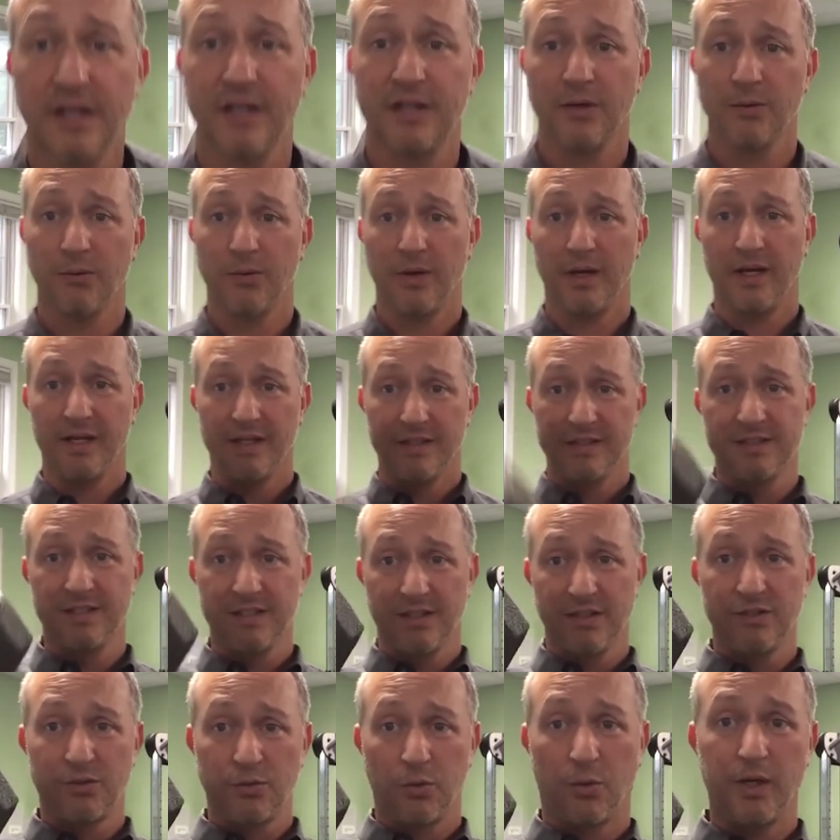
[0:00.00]
like it weighs
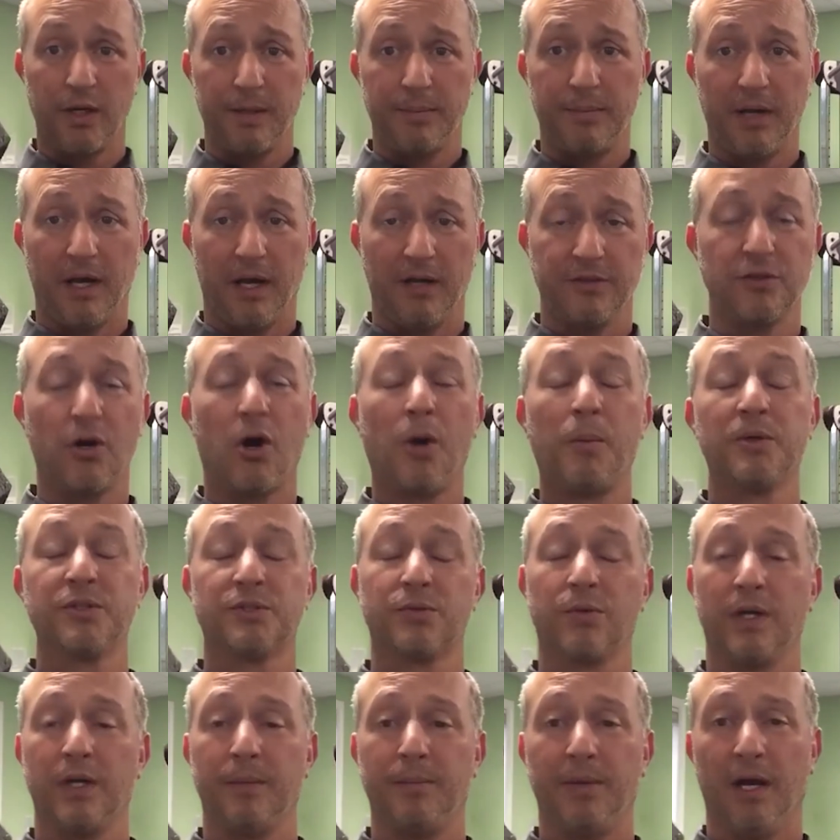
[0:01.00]
twenty pounds, almost
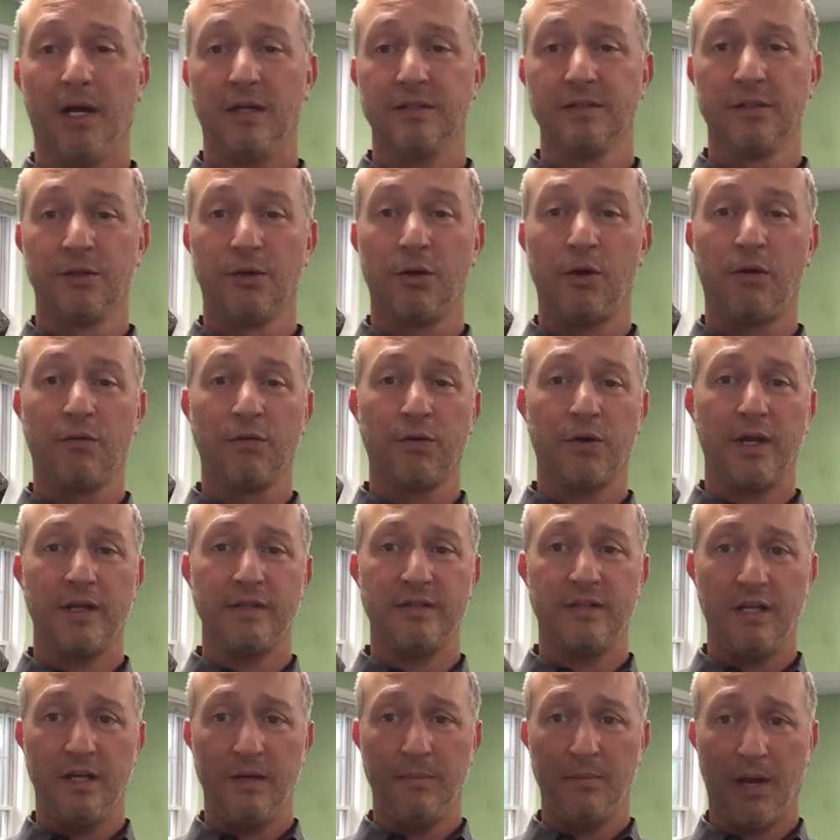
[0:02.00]
twenty pounds, a little over
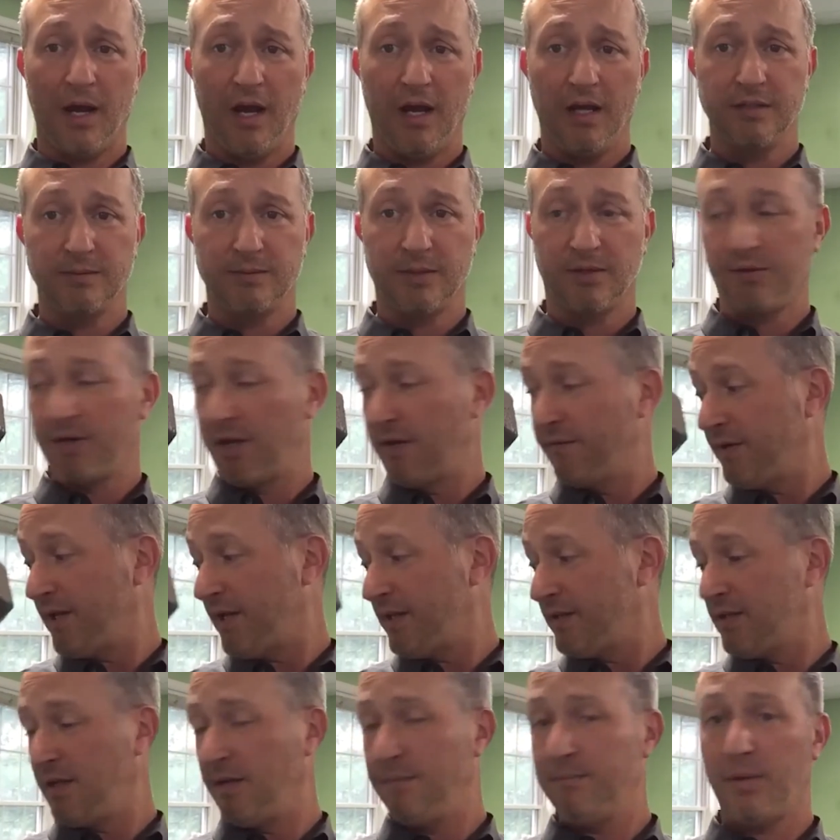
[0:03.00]
eighteen pounds. I don't have an
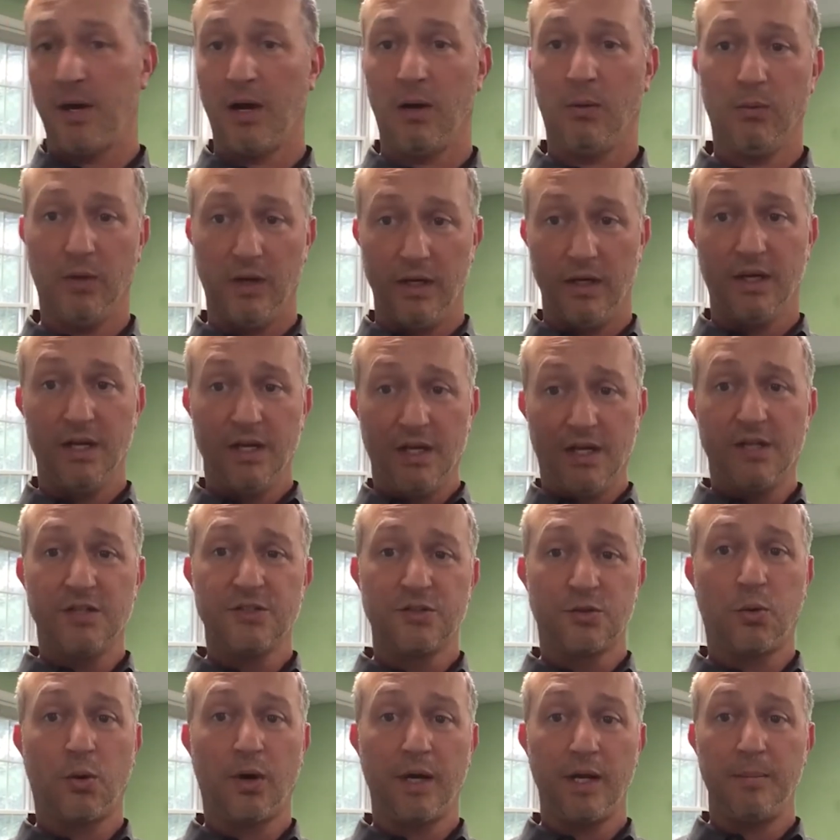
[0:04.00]
eighteen pound weight.
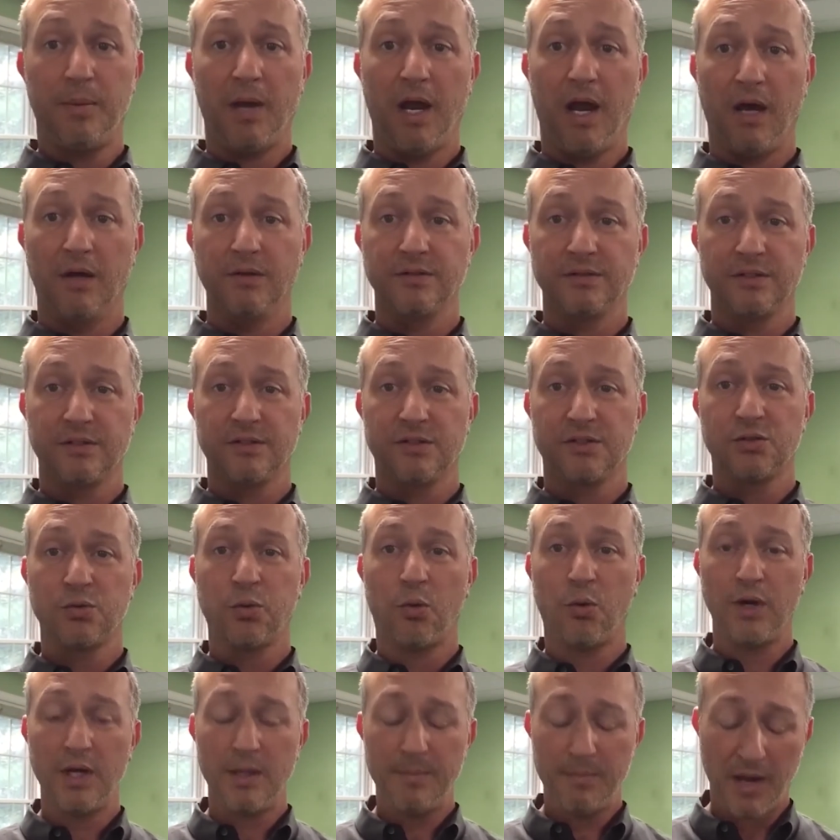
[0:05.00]
twenty pounds. It's
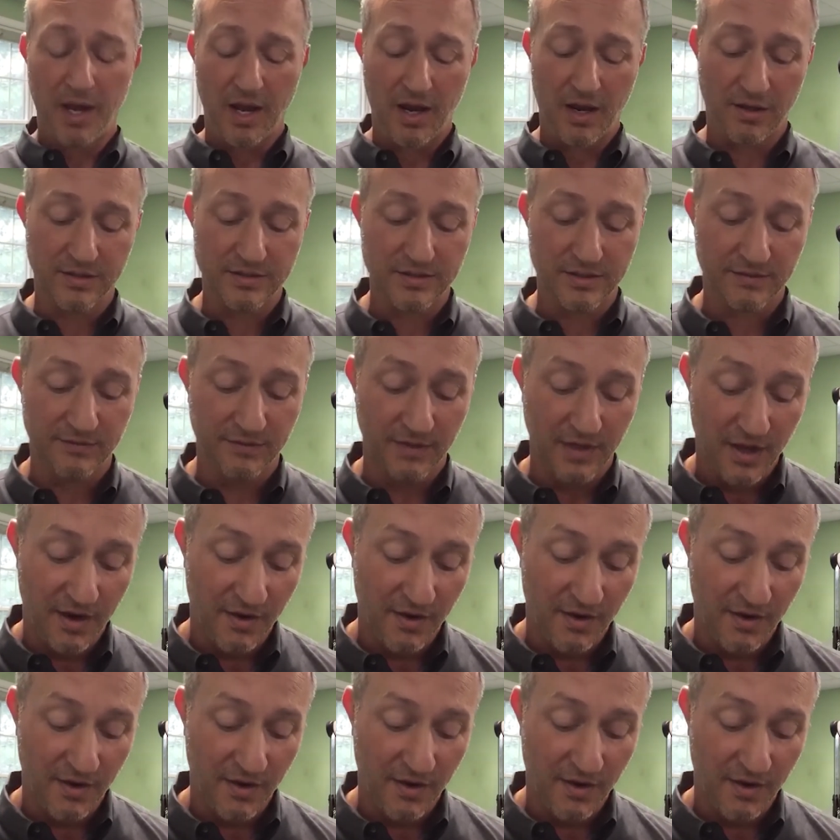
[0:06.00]
twenty pounds of